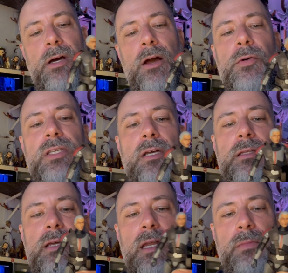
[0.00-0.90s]
I always thought
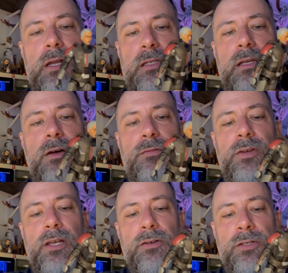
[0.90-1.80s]
the animated style
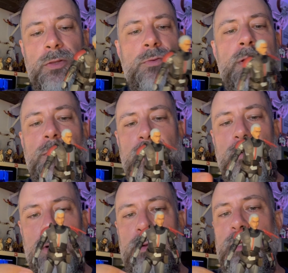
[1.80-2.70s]
figures in 3
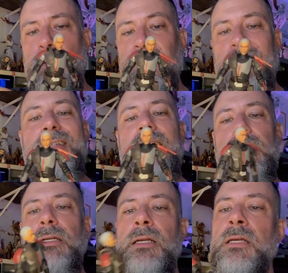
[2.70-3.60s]
3/4 inch were fantastic.